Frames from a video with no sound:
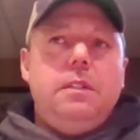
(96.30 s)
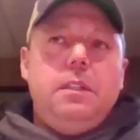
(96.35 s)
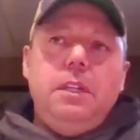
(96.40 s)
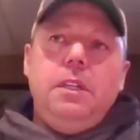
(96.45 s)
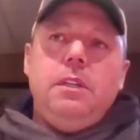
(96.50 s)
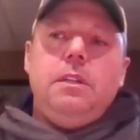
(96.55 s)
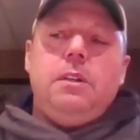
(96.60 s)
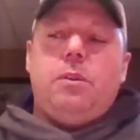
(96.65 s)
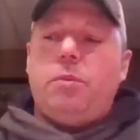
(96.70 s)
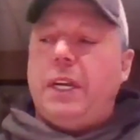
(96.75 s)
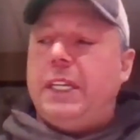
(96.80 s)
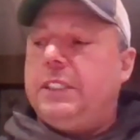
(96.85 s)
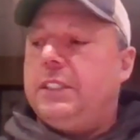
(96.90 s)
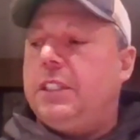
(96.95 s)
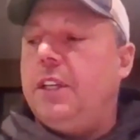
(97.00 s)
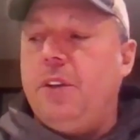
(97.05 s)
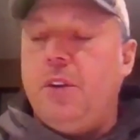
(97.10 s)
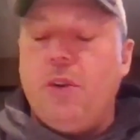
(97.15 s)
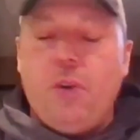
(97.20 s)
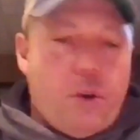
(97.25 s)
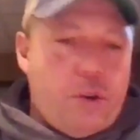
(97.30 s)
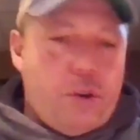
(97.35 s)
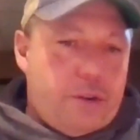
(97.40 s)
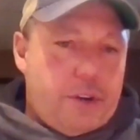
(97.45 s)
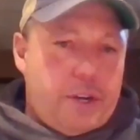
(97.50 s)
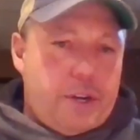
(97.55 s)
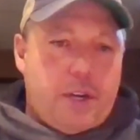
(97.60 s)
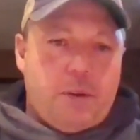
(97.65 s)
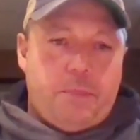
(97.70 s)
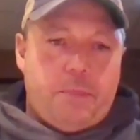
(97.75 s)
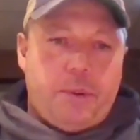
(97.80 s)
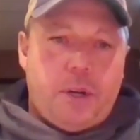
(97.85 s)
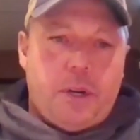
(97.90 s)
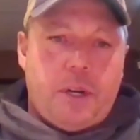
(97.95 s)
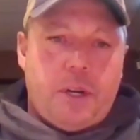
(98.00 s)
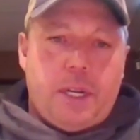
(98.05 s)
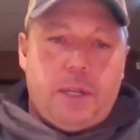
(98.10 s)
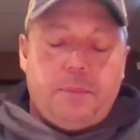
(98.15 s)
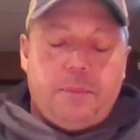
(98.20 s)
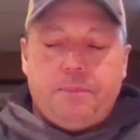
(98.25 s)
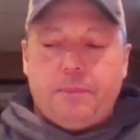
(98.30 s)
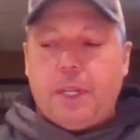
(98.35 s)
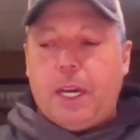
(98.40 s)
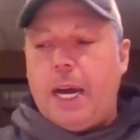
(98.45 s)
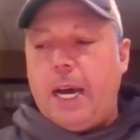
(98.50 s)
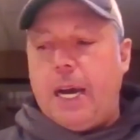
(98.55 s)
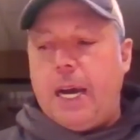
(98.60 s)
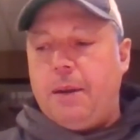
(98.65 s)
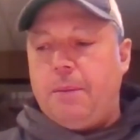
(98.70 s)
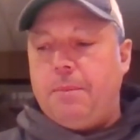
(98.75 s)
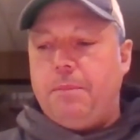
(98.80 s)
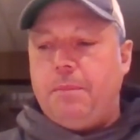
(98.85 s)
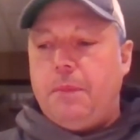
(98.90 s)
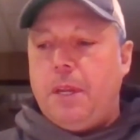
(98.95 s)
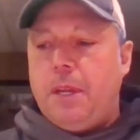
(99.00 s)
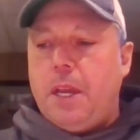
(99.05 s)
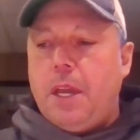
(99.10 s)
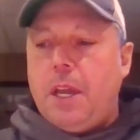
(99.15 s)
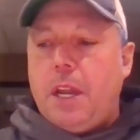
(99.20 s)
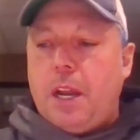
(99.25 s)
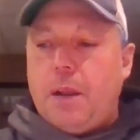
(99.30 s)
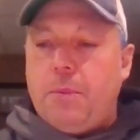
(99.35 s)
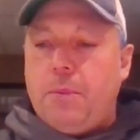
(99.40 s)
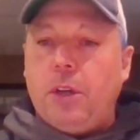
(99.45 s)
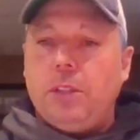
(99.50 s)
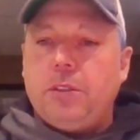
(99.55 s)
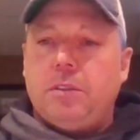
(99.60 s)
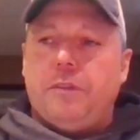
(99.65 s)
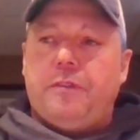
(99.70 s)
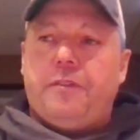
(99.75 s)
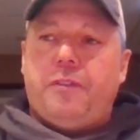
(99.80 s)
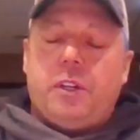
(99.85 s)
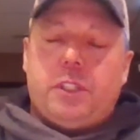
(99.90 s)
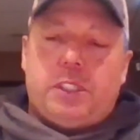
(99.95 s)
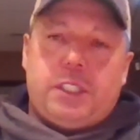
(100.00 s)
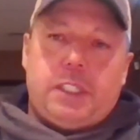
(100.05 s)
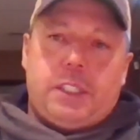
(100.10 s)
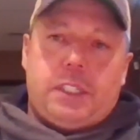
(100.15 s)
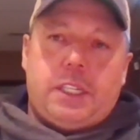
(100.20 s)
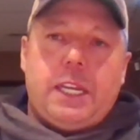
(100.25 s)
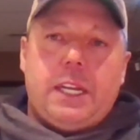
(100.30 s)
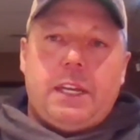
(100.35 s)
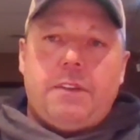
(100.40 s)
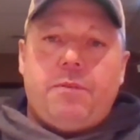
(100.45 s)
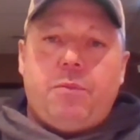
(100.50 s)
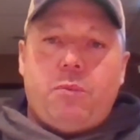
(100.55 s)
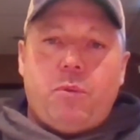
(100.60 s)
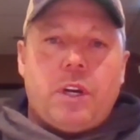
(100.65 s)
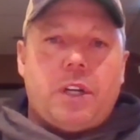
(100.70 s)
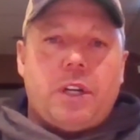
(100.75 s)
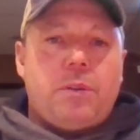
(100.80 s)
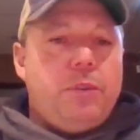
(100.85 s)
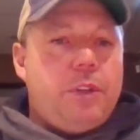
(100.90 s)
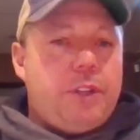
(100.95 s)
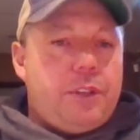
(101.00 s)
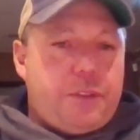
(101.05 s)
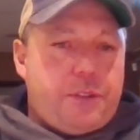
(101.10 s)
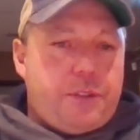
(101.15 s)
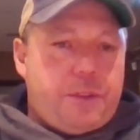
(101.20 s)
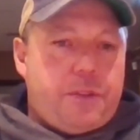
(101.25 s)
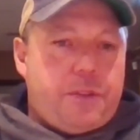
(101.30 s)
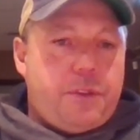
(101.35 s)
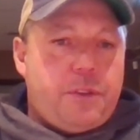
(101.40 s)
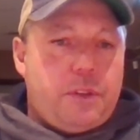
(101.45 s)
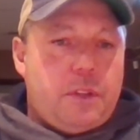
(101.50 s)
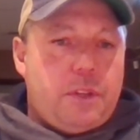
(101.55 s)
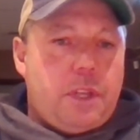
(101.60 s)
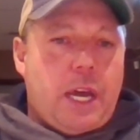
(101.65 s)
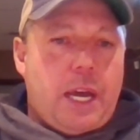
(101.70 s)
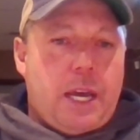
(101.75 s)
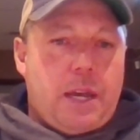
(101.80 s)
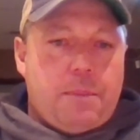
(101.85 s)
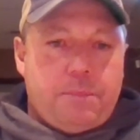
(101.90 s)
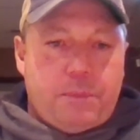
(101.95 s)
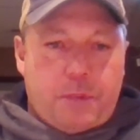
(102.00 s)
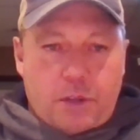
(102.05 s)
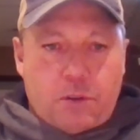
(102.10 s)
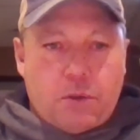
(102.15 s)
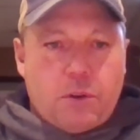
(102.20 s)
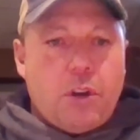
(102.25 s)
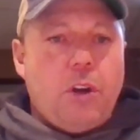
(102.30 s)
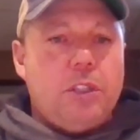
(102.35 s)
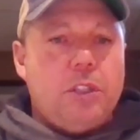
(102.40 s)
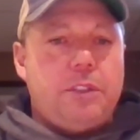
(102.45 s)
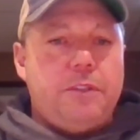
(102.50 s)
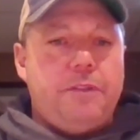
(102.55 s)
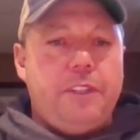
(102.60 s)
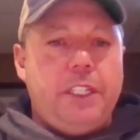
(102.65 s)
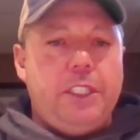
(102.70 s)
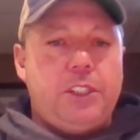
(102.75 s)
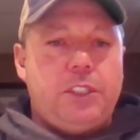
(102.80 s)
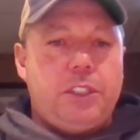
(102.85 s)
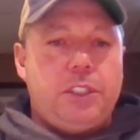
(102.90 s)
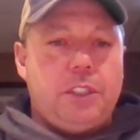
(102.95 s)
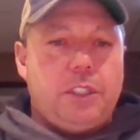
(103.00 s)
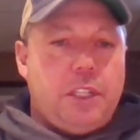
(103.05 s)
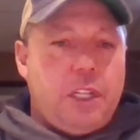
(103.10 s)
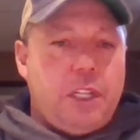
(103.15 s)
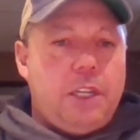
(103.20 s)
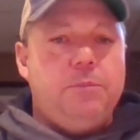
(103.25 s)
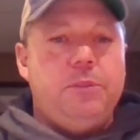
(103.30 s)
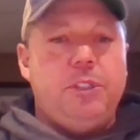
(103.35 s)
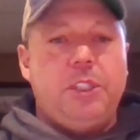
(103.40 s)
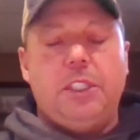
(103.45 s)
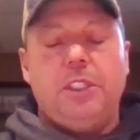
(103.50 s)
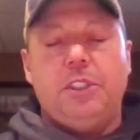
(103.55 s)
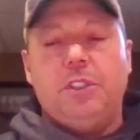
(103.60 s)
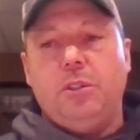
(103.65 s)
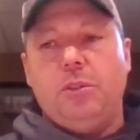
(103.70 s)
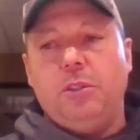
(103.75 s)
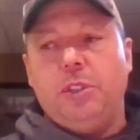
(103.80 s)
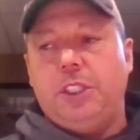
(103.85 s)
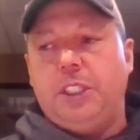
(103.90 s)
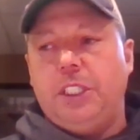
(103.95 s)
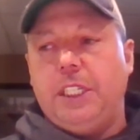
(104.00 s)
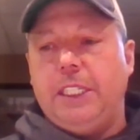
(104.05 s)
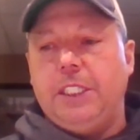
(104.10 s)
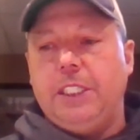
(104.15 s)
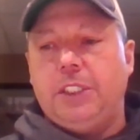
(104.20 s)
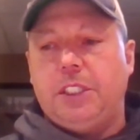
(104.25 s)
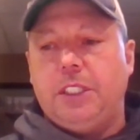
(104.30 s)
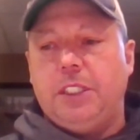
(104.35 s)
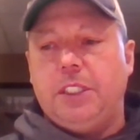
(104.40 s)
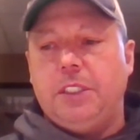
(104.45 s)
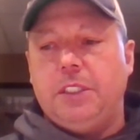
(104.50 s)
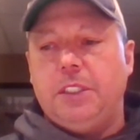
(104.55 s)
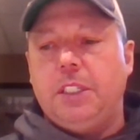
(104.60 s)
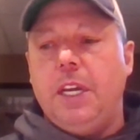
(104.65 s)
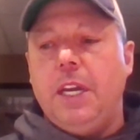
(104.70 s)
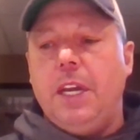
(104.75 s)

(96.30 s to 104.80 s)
right to northern alberta um, I'm also fortunate to have worked with, um, you know, conservation clubs and associations.